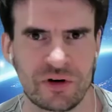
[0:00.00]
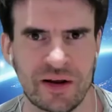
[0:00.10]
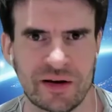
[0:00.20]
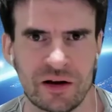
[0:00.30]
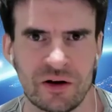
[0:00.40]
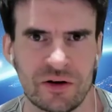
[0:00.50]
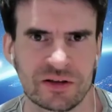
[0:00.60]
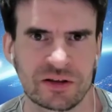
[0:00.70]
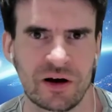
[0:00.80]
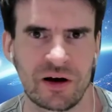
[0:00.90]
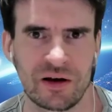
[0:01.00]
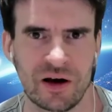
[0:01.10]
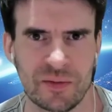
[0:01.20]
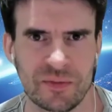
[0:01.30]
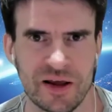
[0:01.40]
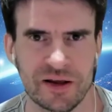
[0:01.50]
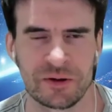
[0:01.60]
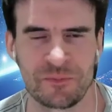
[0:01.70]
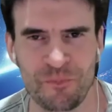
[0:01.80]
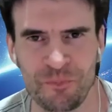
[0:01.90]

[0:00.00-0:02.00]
Nick Learns Thai. I'm Nick.